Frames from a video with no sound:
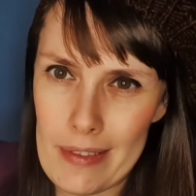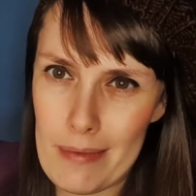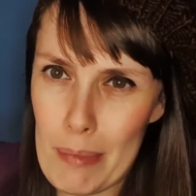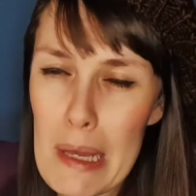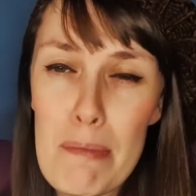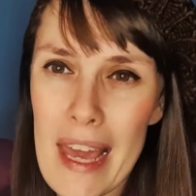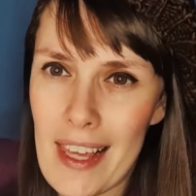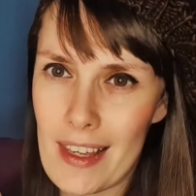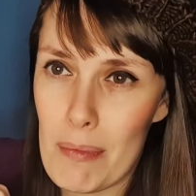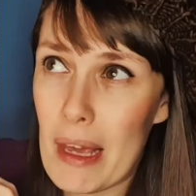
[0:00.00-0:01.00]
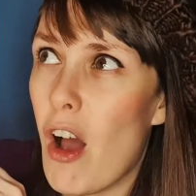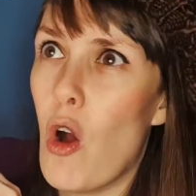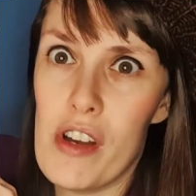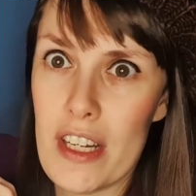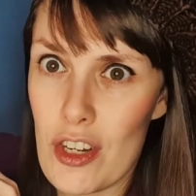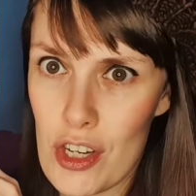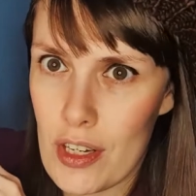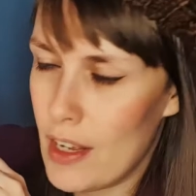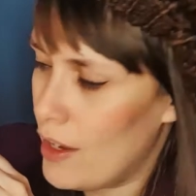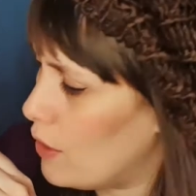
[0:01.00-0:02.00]
pick pink, pick orange.
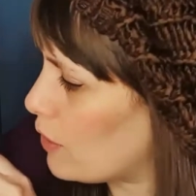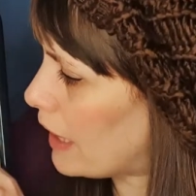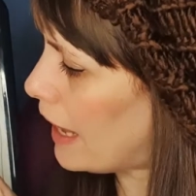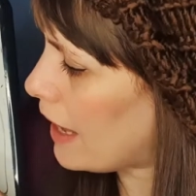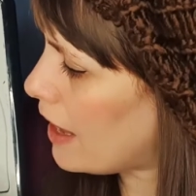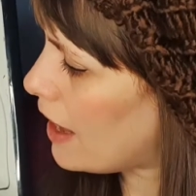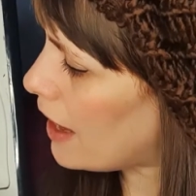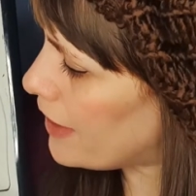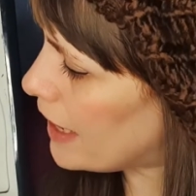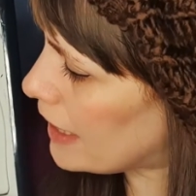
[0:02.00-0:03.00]
Okay, and then